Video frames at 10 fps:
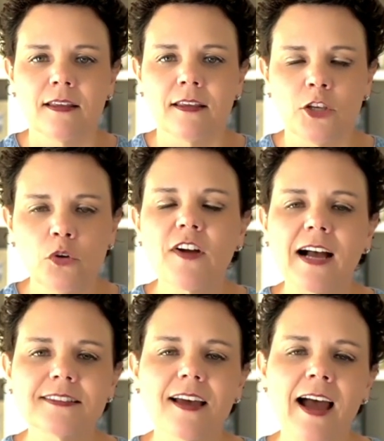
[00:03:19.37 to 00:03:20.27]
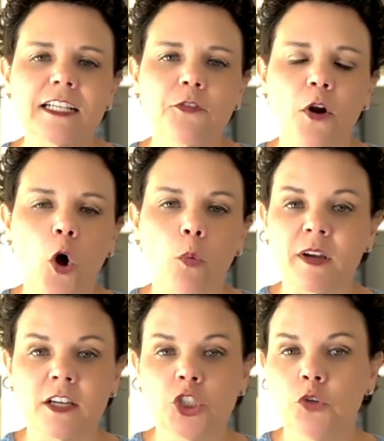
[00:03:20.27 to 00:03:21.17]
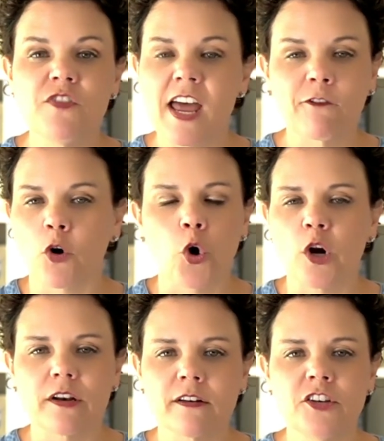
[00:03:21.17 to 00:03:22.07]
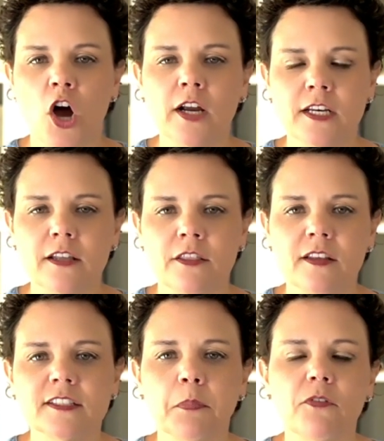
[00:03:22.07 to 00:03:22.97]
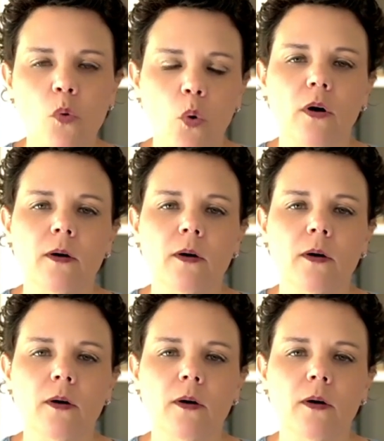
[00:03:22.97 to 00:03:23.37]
you've got to ask for help because you've never done this before.